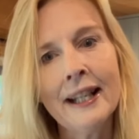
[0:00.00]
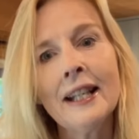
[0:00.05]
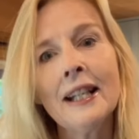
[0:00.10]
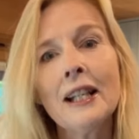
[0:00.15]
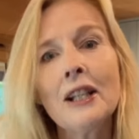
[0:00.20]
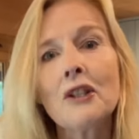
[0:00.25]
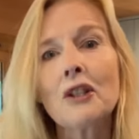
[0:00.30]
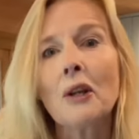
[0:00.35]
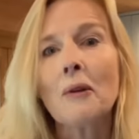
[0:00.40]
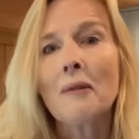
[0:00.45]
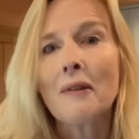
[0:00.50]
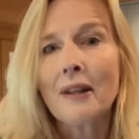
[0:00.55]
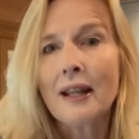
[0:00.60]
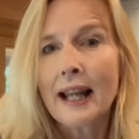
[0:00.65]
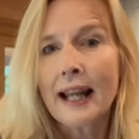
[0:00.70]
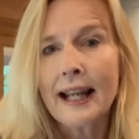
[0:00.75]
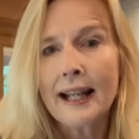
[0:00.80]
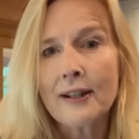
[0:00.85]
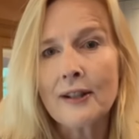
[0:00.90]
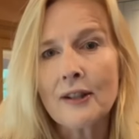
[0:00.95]
So
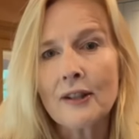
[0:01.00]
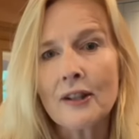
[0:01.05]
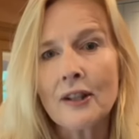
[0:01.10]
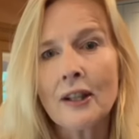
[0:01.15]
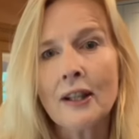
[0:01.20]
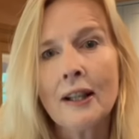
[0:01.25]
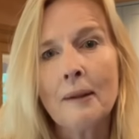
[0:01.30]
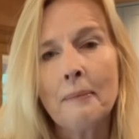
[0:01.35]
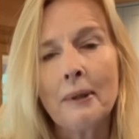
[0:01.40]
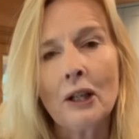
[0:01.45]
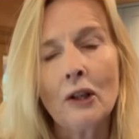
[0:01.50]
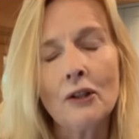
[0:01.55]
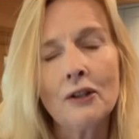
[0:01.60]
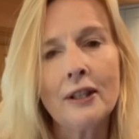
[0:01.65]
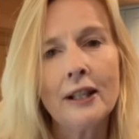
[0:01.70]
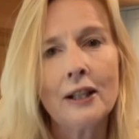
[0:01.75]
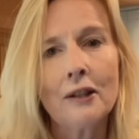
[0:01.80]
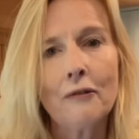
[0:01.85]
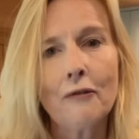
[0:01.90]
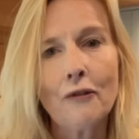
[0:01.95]
this, because
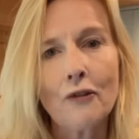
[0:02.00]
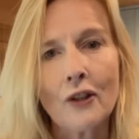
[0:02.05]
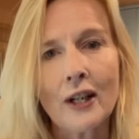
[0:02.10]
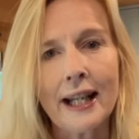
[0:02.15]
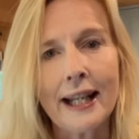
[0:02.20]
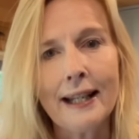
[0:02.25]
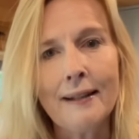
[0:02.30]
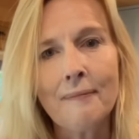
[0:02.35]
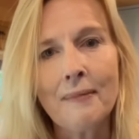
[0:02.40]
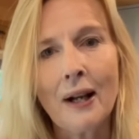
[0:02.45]
it's free,